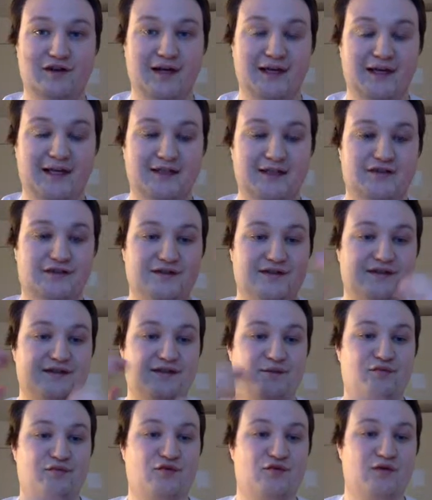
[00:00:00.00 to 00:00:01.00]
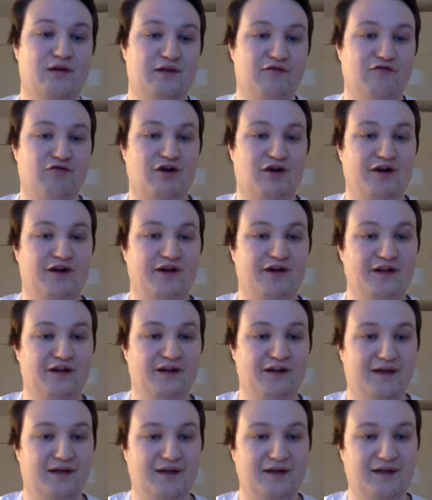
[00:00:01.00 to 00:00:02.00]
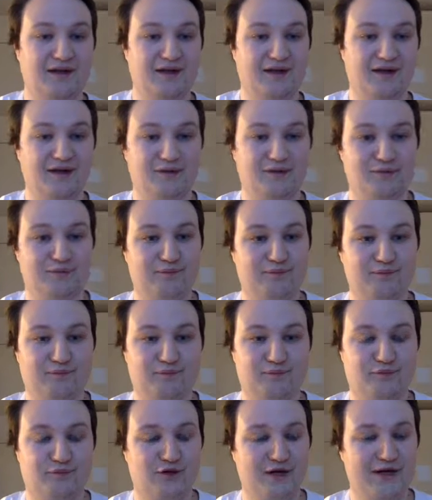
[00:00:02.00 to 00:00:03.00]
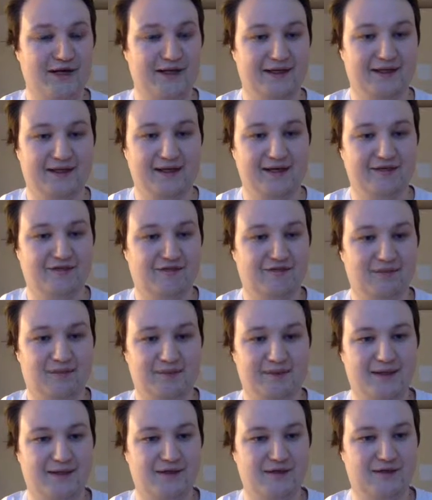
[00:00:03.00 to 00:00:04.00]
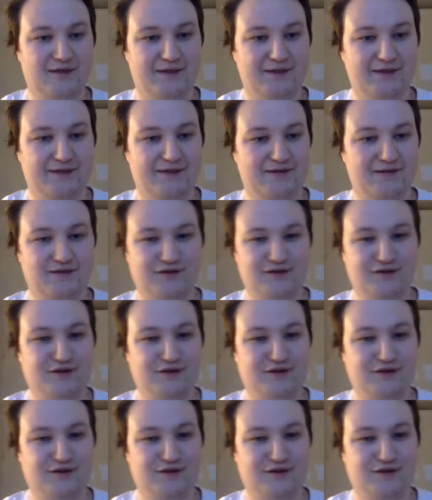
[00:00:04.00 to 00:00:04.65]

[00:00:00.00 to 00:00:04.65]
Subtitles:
again. So this is a poorly run brand again from Habanos, and this one's